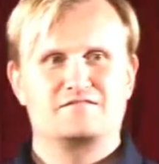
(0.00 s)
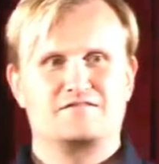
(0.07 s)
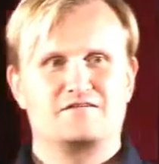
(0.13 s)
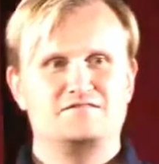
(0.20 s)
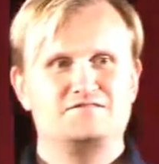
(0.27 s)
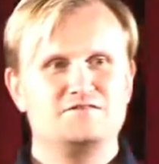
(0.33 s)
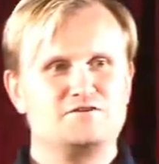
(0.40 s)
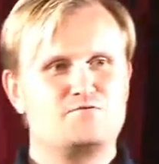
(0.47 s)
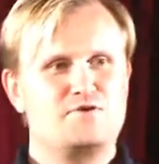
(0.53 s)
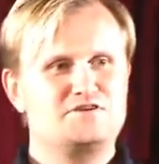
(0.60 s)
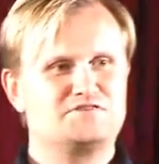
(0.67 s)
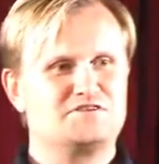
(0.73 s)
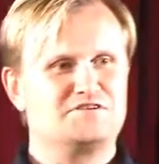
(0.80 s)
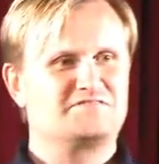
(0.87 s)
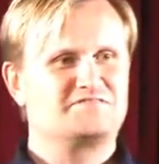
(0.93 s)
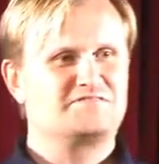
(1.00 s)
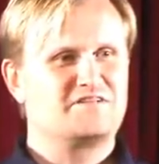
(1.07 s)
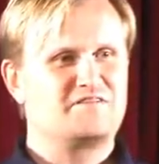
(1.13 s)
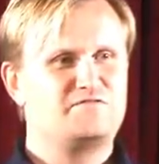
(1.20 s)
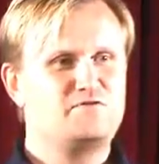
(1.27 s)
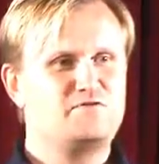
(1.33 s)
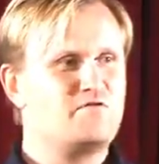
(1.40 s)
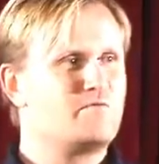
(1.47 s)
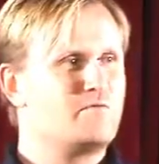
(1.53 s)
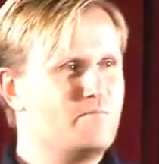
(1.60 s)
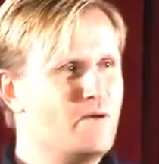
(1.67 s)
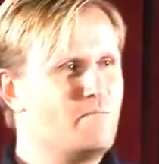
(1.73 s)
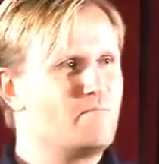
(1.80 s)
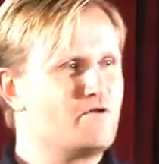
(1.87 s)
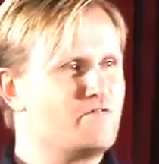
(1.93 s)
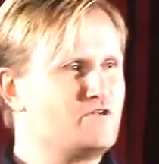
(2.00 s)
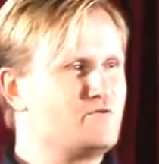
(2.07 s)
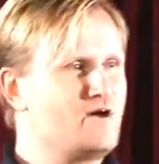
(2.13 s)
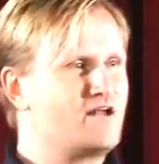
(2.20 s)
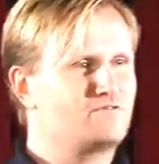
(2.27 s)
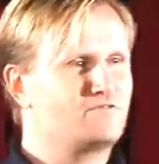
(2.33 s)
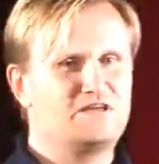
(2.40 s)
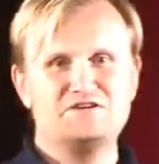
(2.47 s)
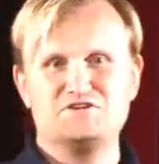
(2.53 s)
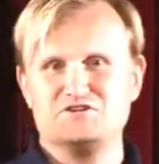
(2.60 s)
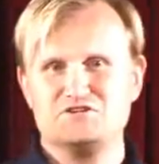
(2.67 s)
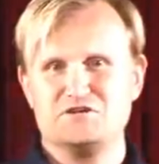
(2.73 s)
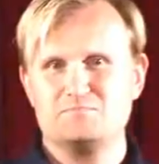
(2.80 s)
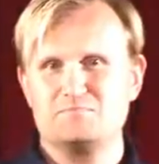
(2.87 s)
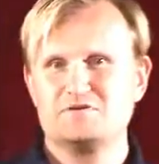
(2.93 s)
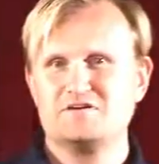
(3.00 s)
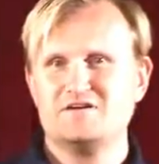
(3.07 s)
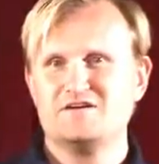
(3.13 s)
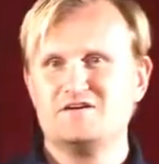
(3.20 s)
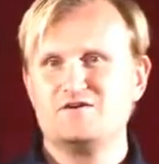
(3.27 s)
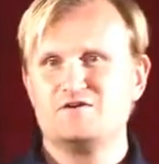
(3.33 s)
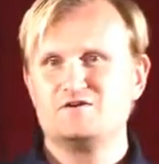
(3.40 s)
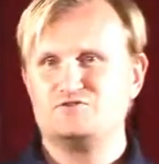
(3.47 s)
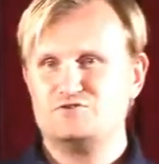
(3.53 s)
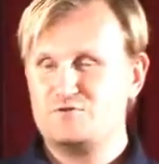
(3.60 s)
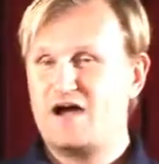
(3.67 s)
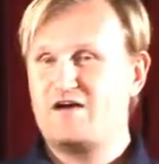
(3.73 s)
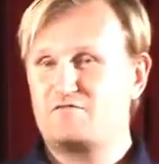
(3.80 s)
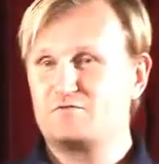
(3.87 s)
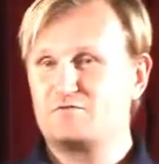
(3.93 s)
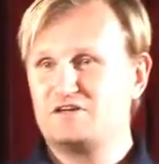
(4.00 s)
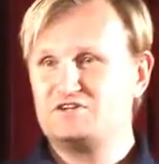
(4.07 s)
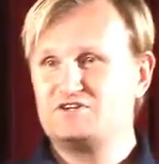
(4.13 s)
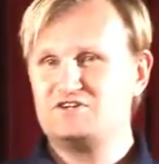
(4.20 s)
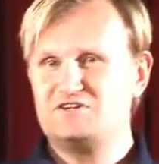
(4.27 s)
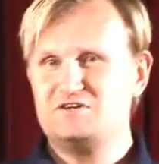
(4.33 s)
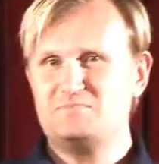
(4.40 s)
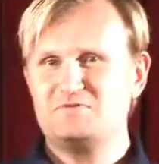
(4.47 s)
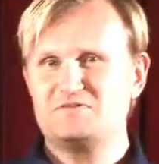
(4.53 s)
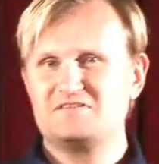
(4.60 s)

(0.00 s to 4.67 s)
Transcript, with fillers: That's a good question. If you didn't remember that you had a relationship, do you have a relationship?